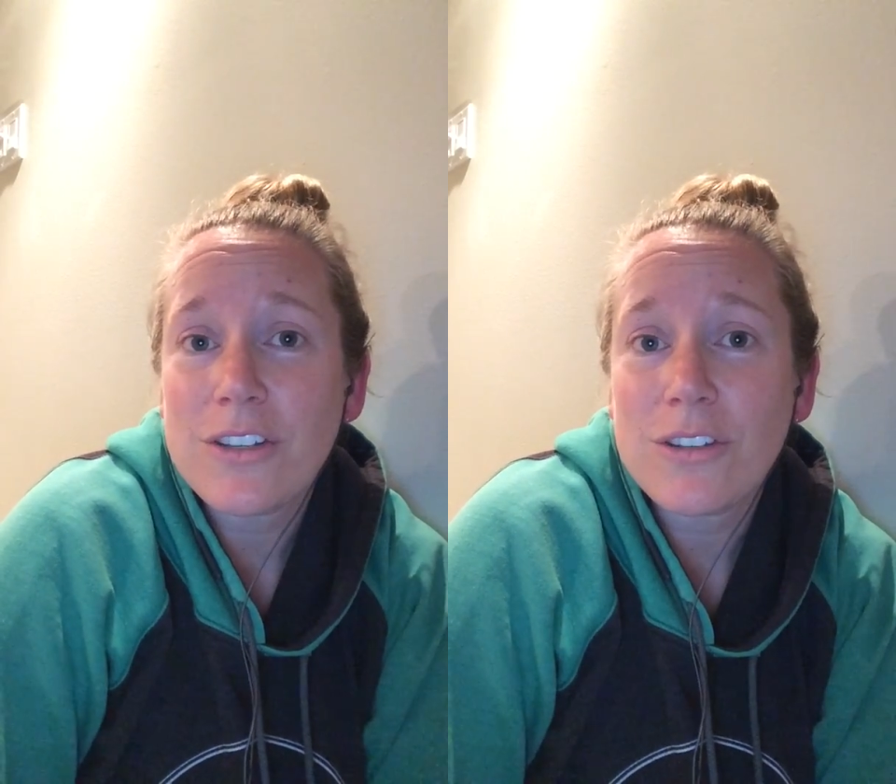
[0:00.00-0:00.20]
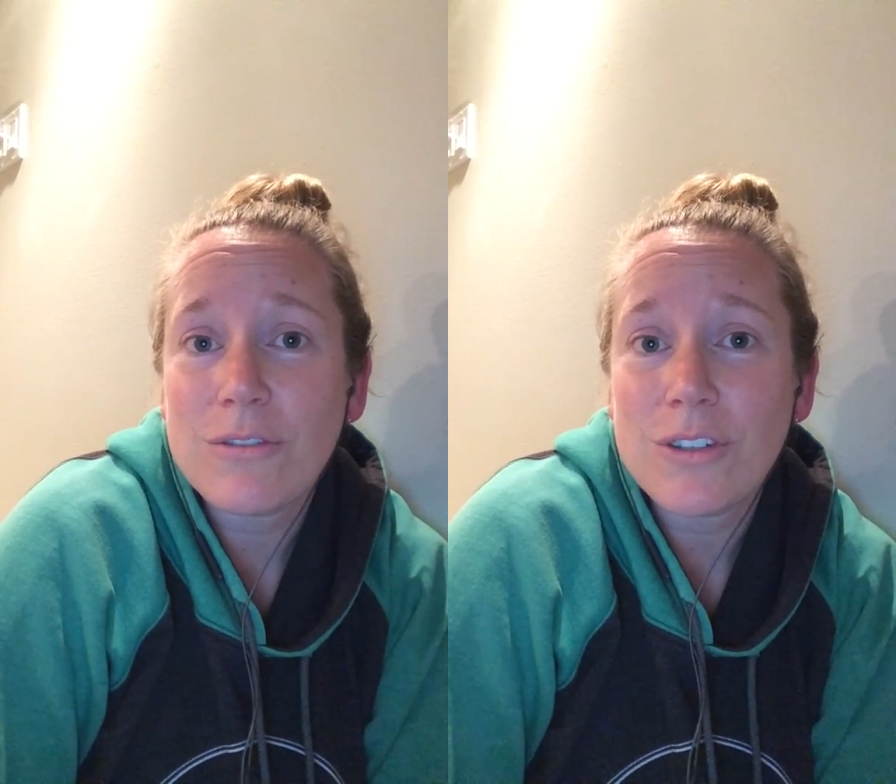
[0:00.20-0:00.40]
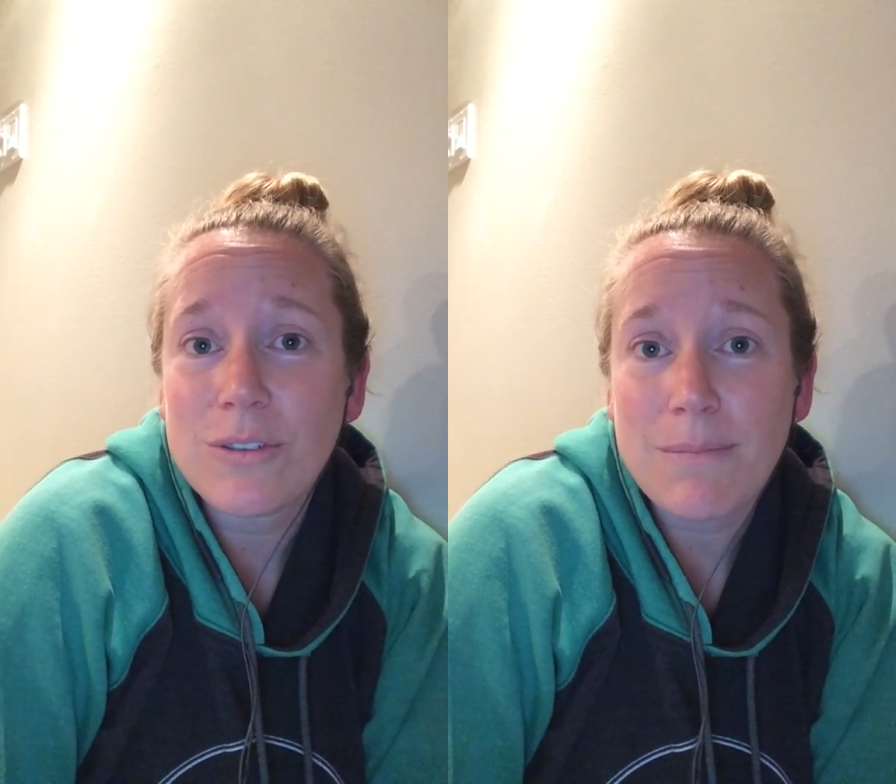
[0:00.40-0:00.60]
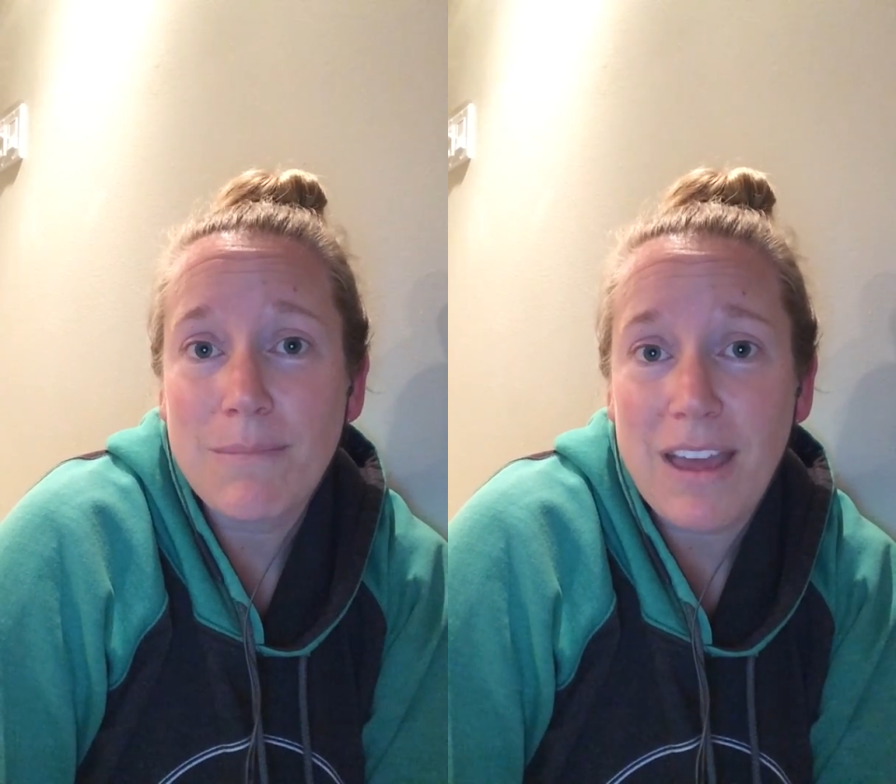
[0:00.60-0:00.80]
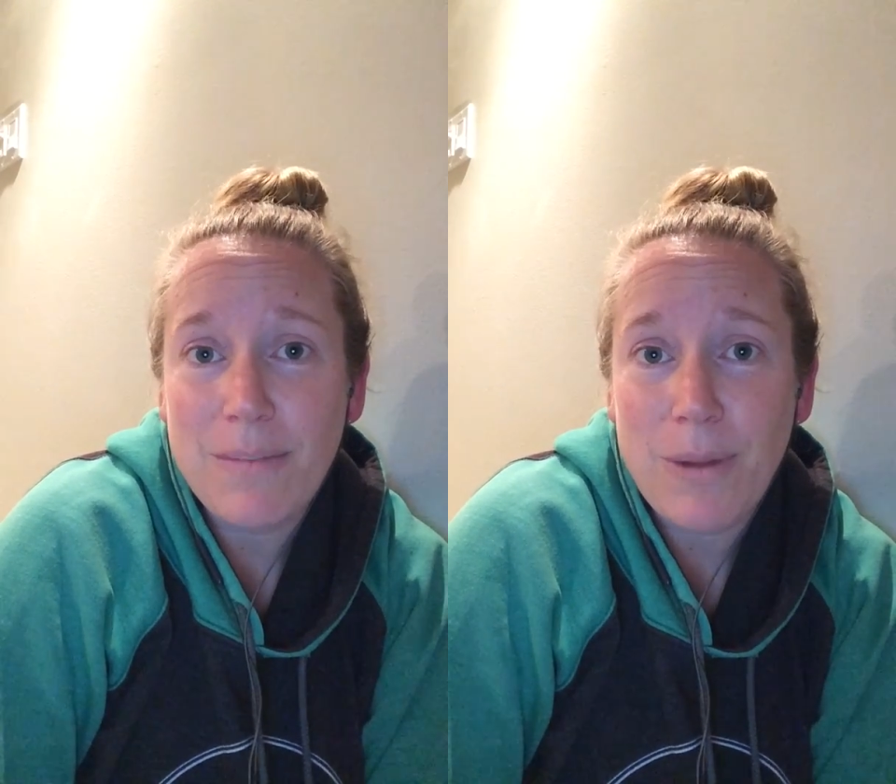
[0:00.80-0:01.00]
to do some
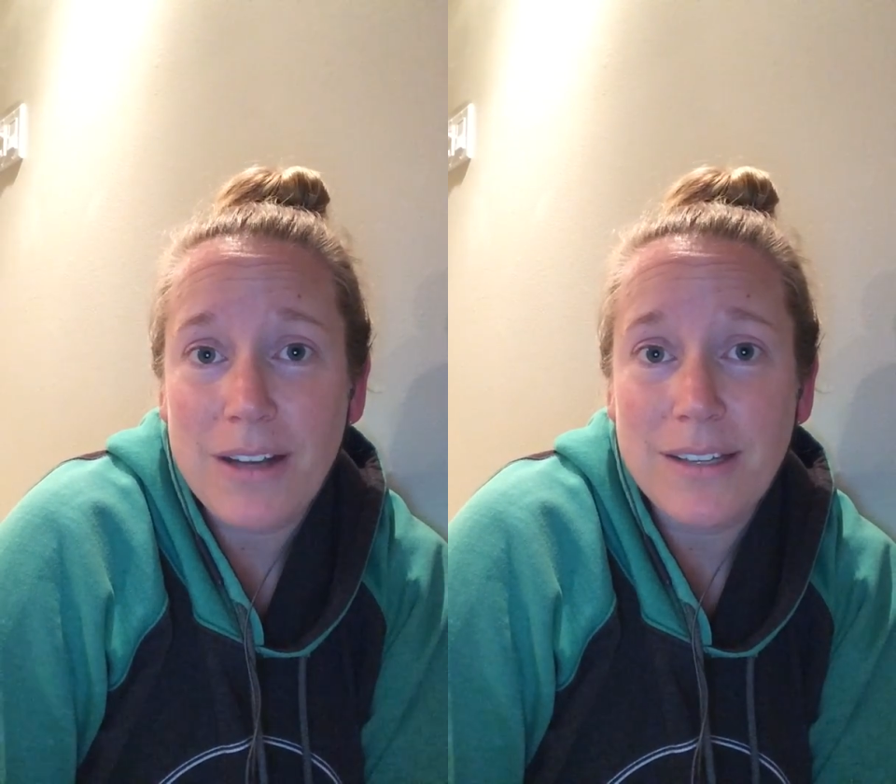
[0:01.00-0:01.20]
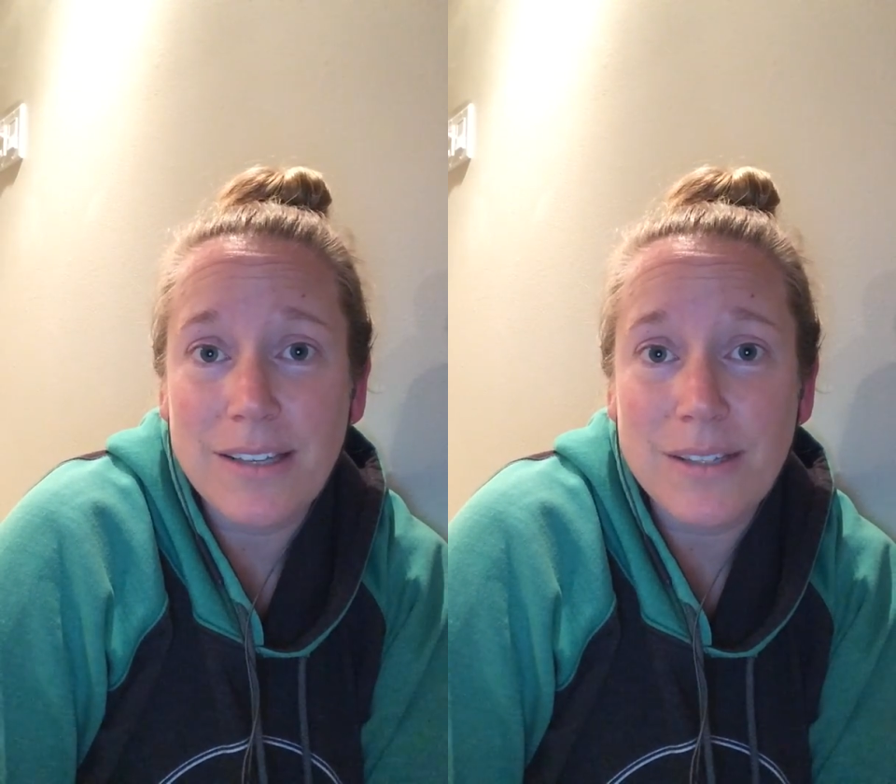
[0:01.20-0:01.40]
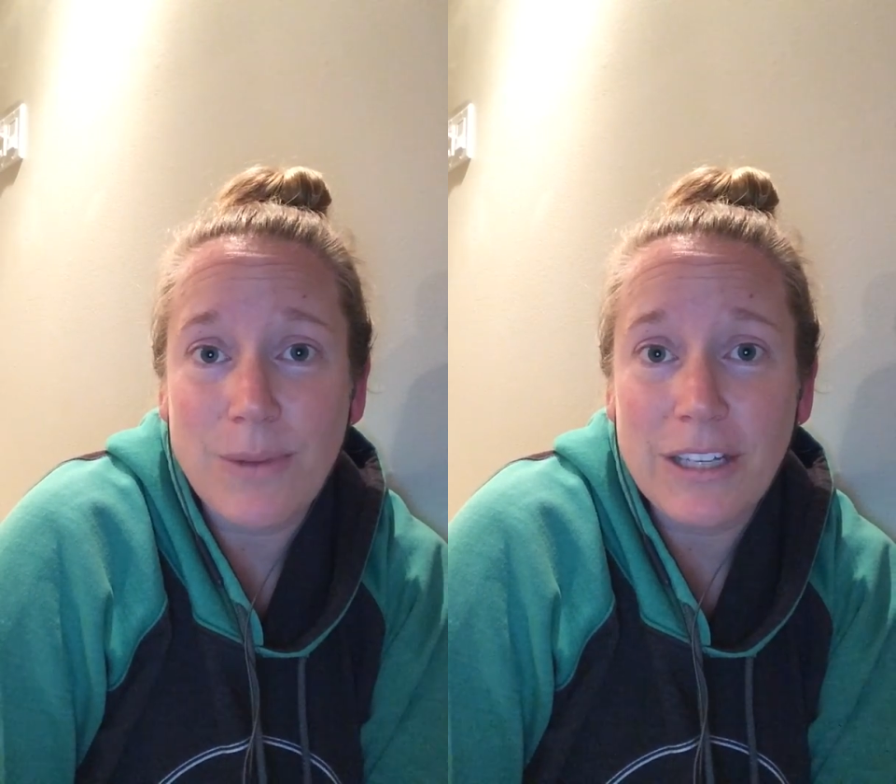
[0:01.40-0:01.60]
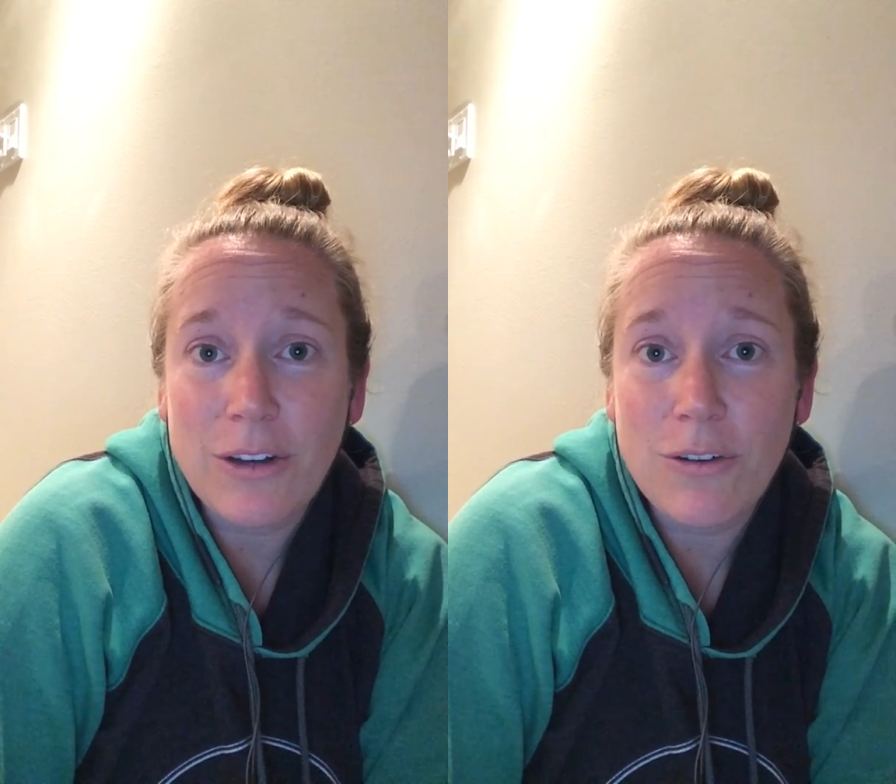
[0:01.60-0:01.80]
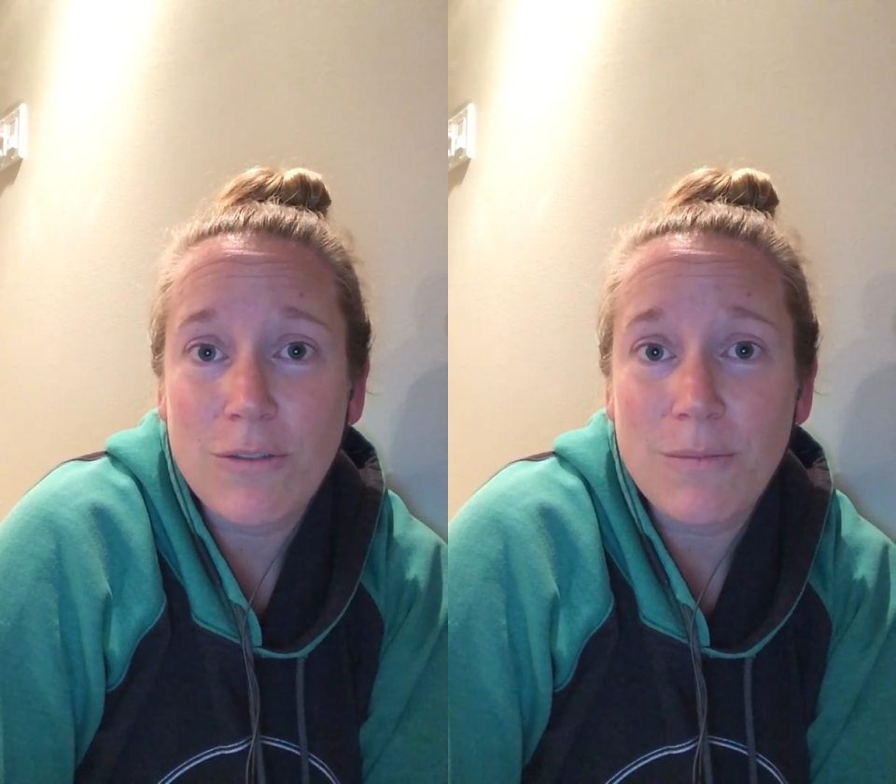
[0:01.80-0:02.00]
math practice as well at
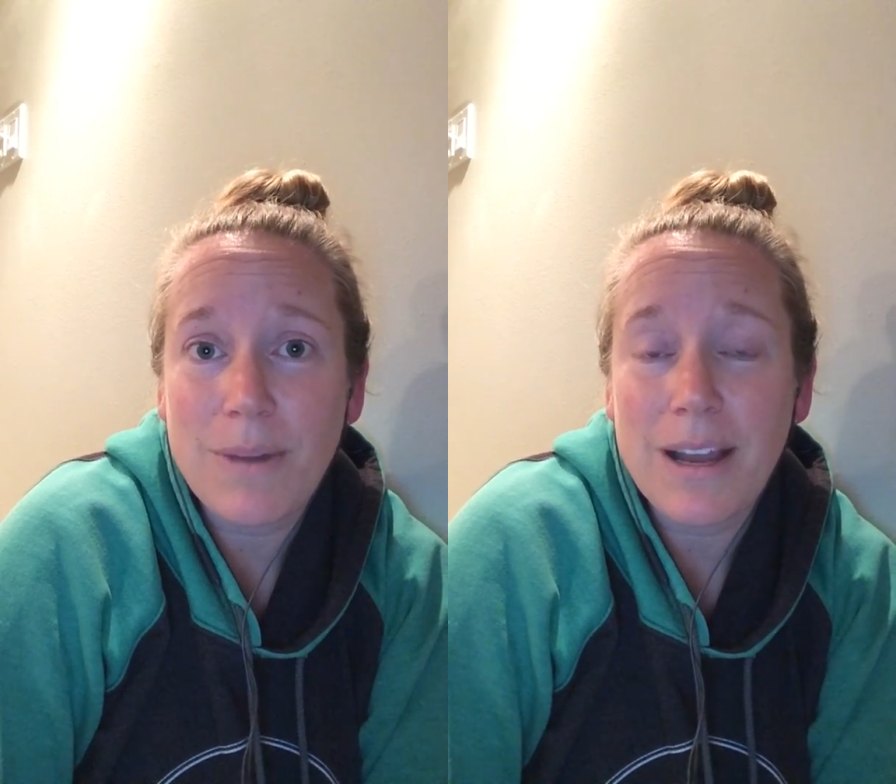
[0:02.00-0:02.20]
home,